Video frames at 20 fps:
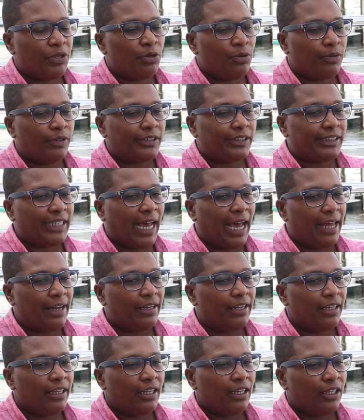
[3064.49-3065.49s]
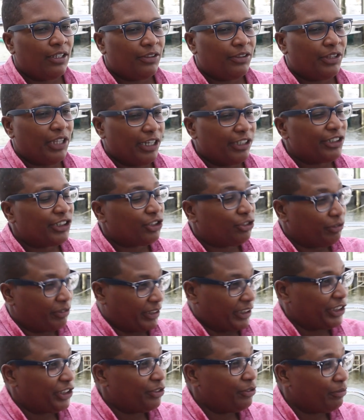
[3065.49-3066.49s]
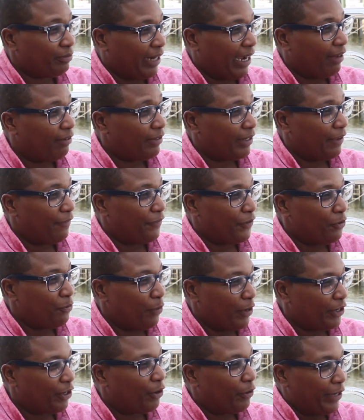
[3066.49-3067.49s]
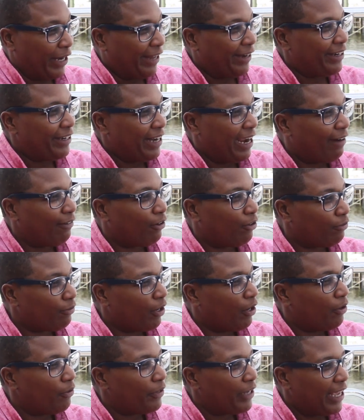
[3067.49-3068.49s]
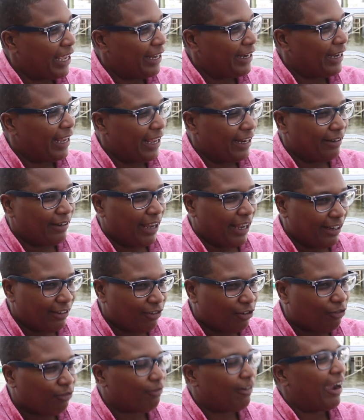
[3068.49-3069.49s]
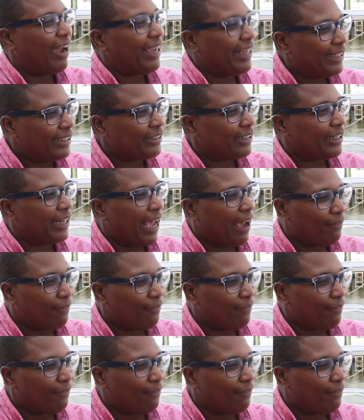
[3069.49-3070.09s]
you is that there's a traditional route if you want to go down a narrow road and, right. and, and grind and